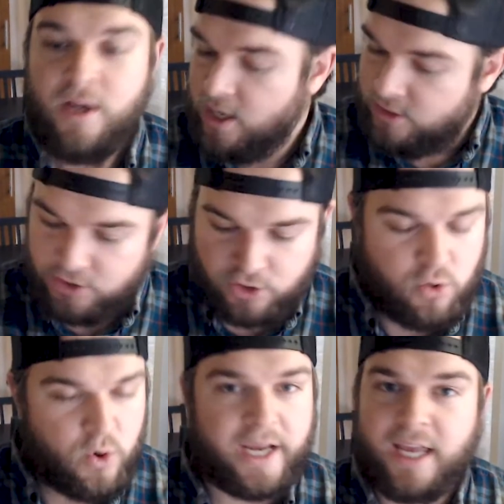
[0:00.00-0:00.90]
just
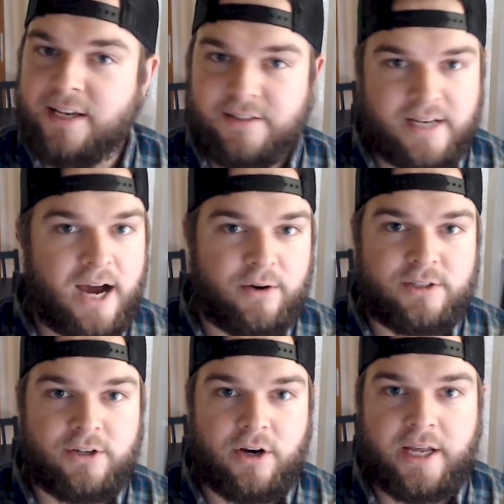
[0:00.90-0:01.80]
quick and down and
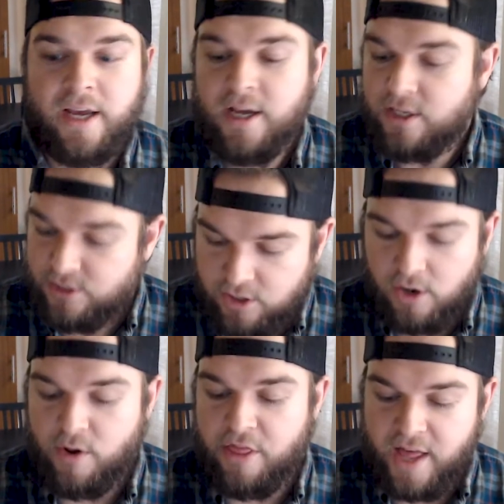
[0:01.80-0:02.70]
dirty.
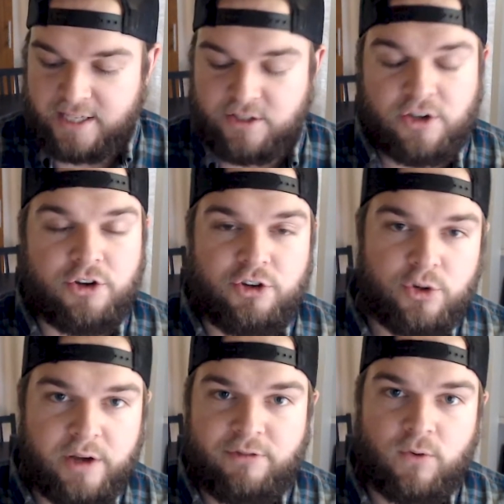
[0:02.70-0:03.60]
So that's going to do
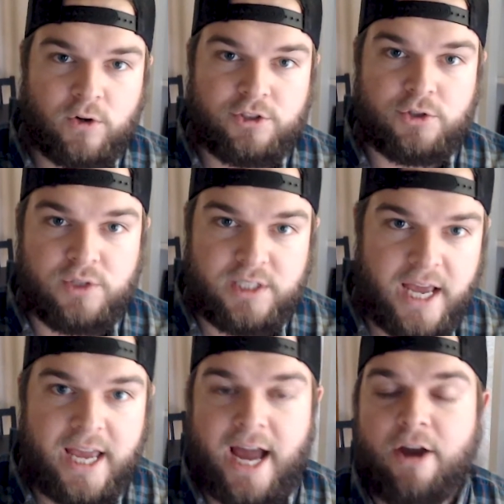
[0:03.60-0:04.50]
it for
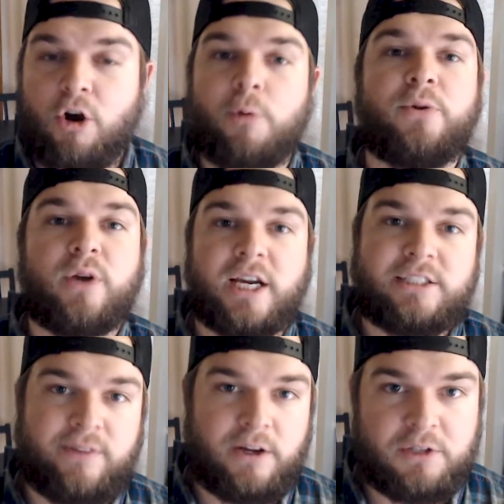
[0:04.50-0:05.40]
today. I hope you guys
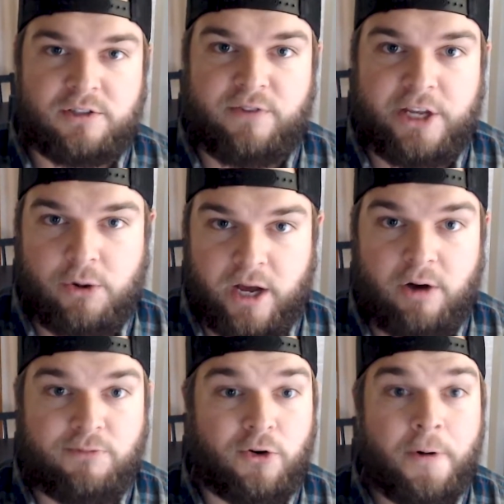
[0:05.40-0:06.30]
found this video
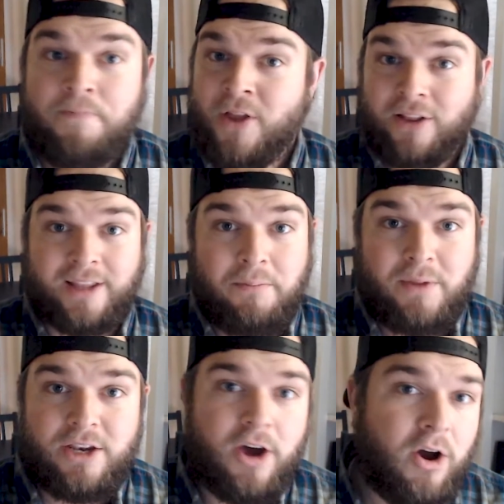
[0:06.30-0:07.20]
helpful. Let
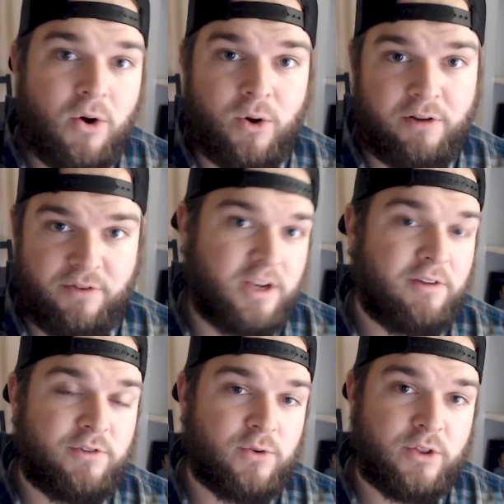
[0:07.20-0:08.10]
me know if any
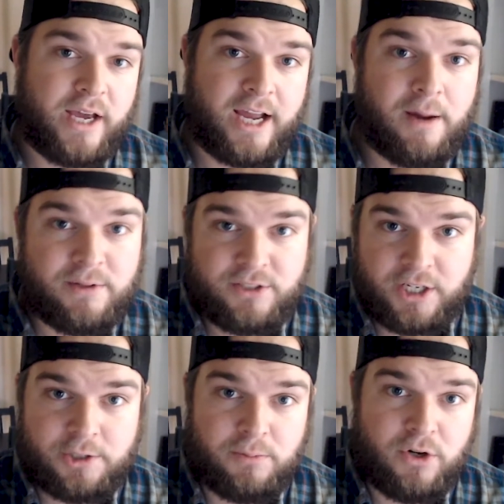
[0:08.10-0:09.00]
of you in that comment
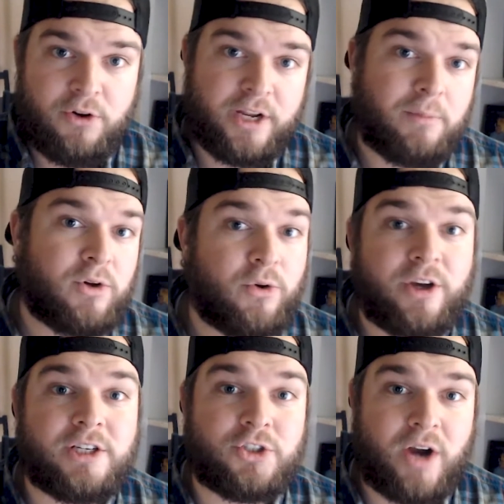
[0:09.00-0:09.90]
section down below are
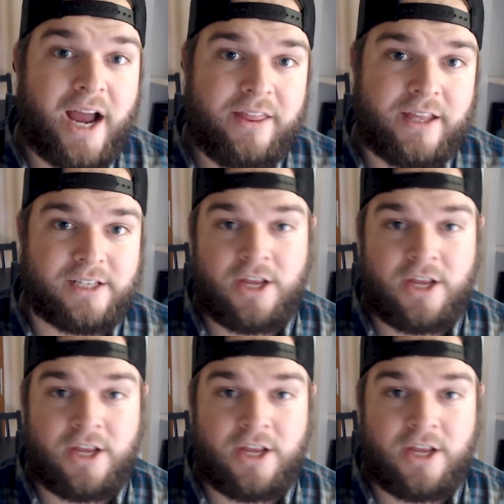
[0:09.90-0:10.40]
going to try this.